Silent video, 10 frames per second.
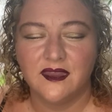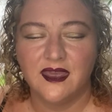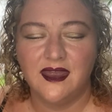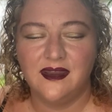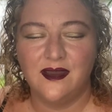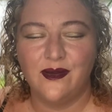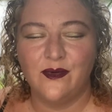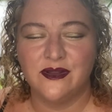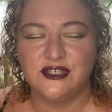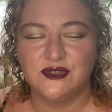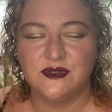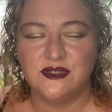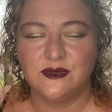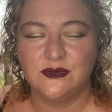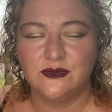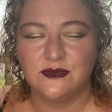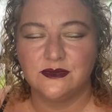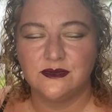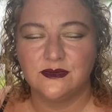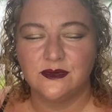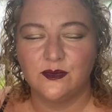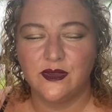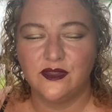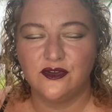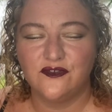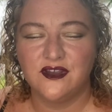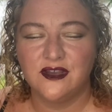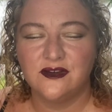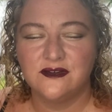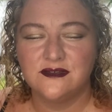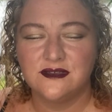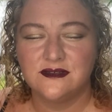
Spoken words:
And now I want you to wiggle your fingers,